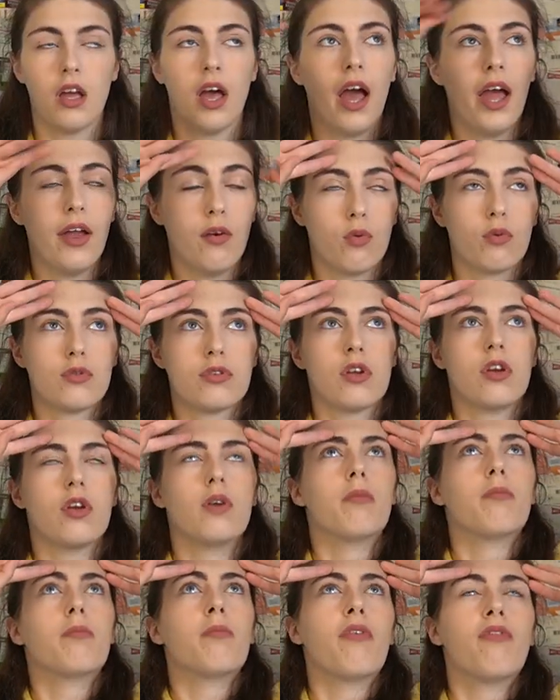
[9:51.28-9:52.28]
And
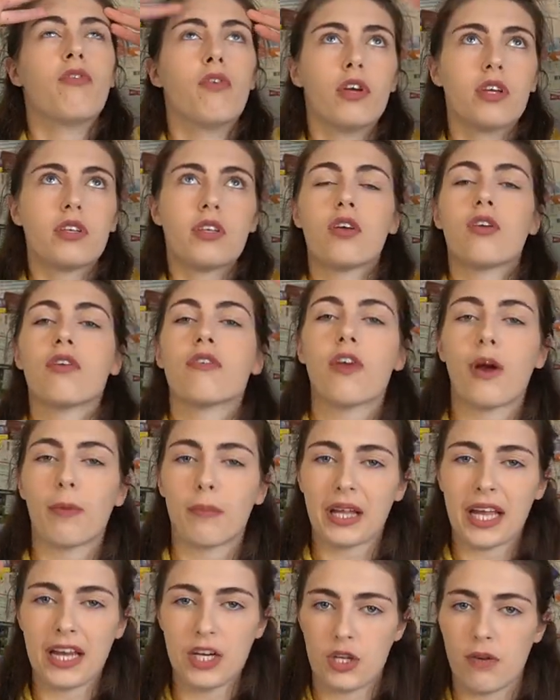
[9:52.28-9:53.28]
also, before you send off your
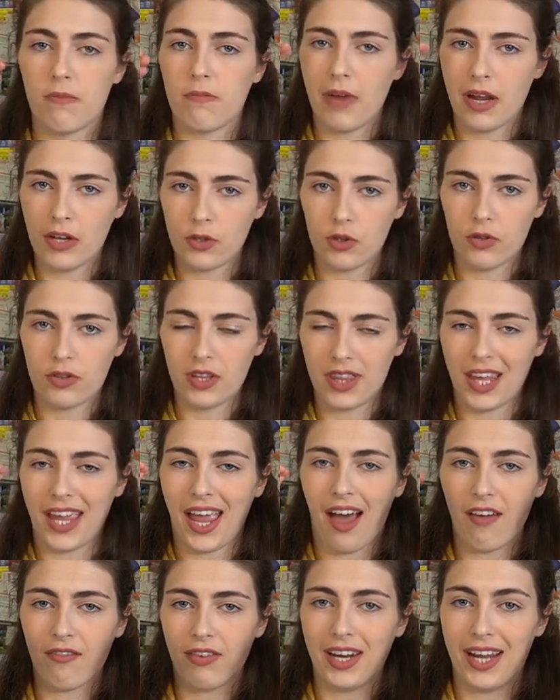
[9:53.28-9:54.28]
application, make sure that they
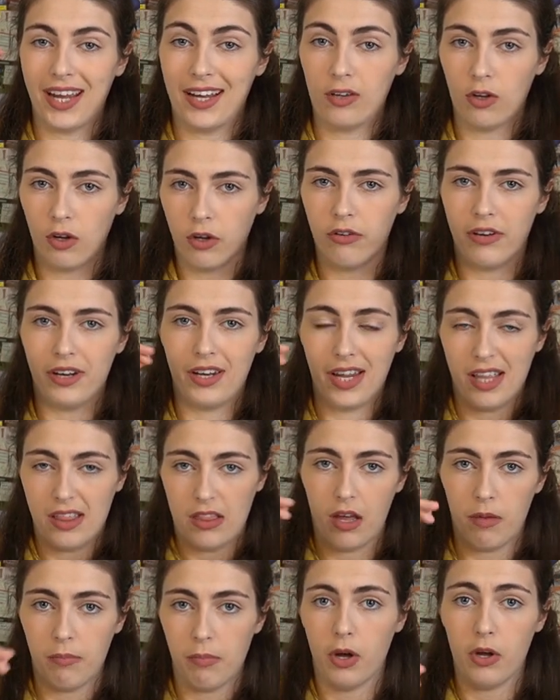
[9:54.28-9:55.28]
haven't included in
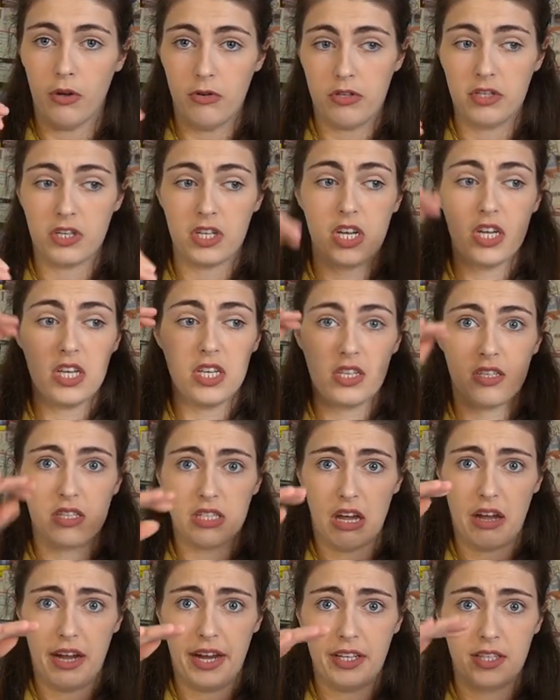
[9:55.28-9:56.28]
their post
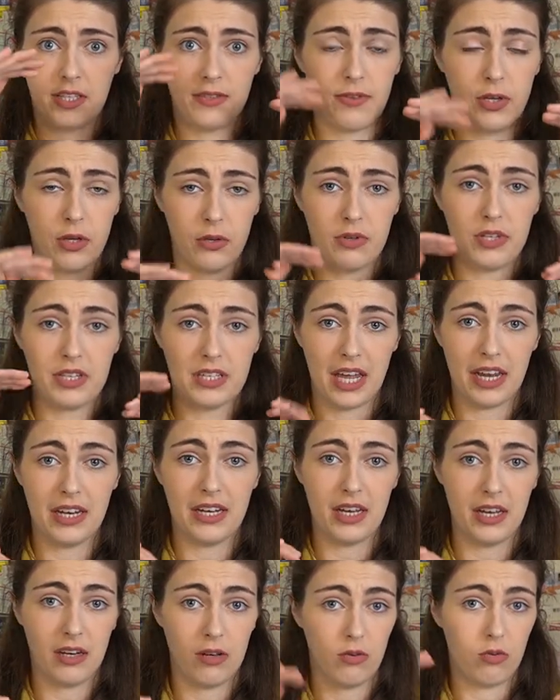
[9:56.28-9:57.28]
sides for you to
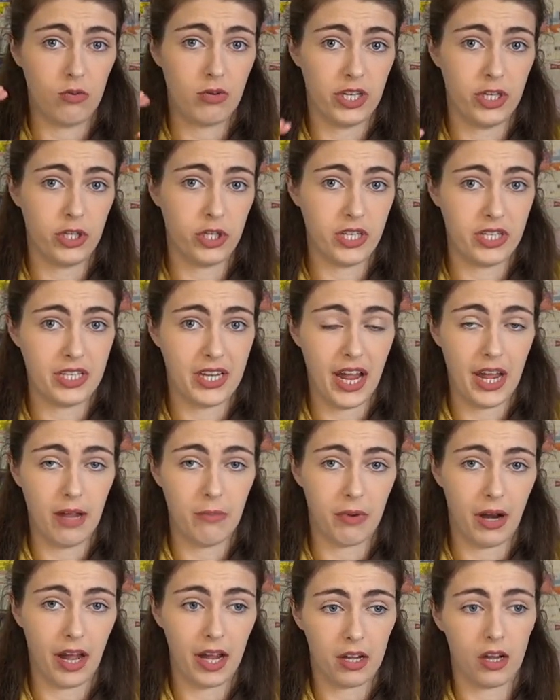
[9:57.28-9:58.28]
send in an audition
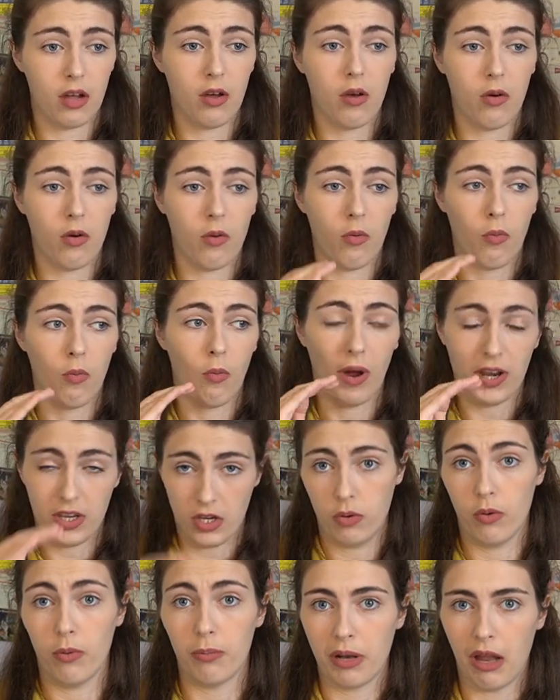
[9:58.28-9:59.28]
tape, like when
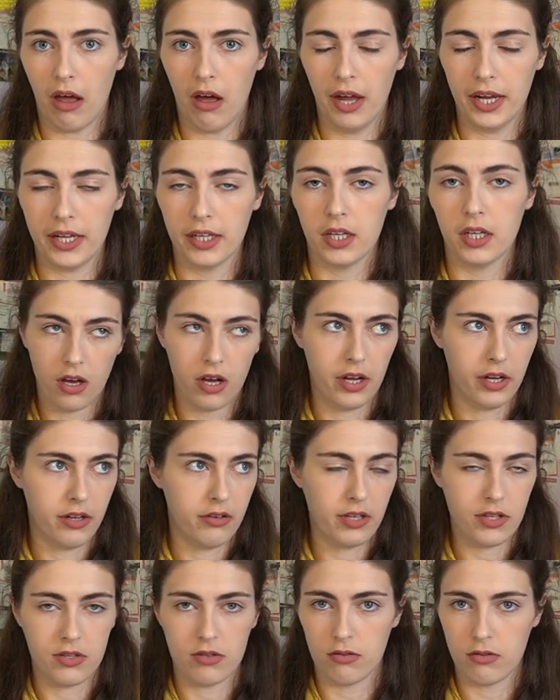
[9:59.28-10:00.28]
you apply. I
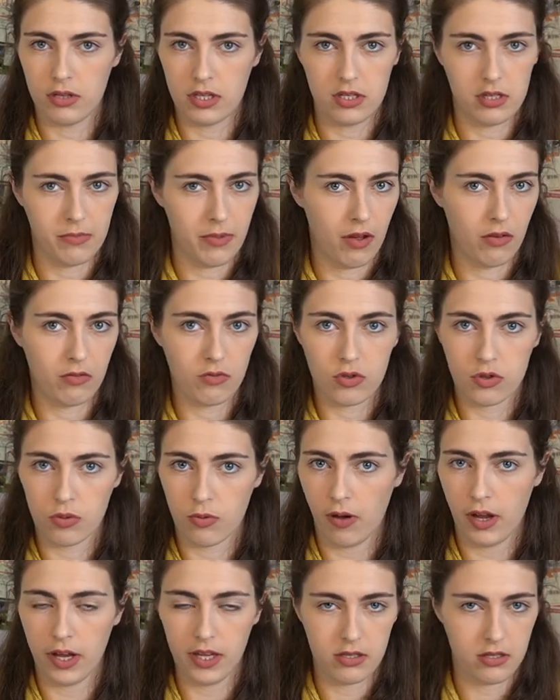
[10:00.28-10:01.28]
only saw this about
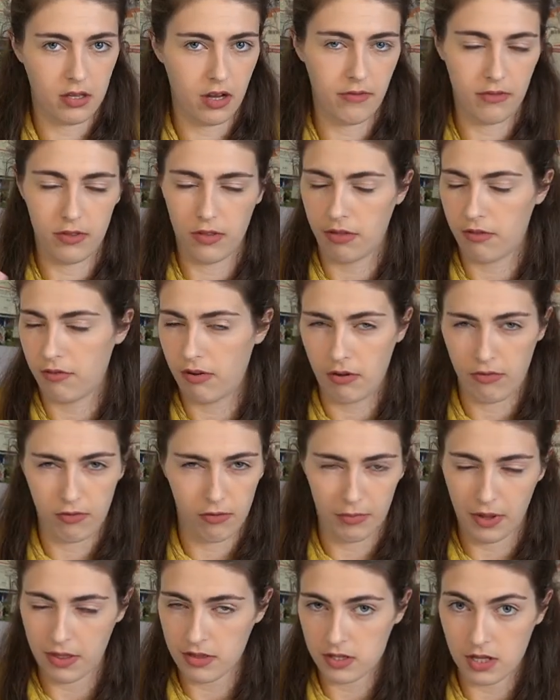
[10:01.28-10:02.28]
twice over the 3 or
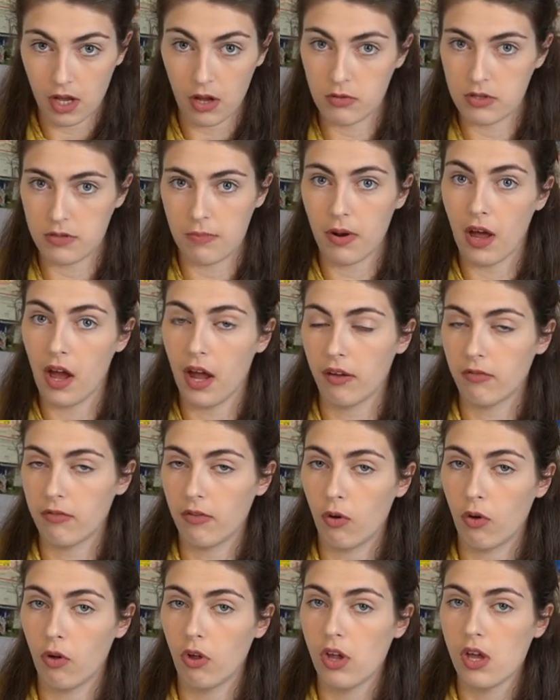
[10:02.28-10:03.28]
4 months that I was applying
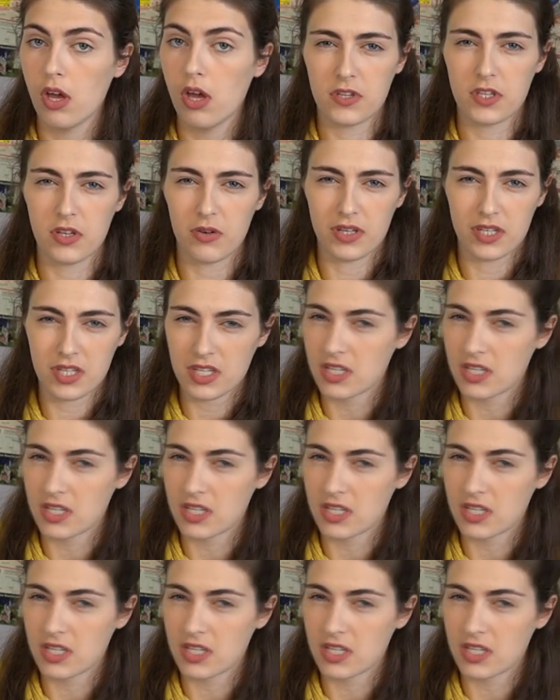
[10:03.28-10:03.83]
for, so it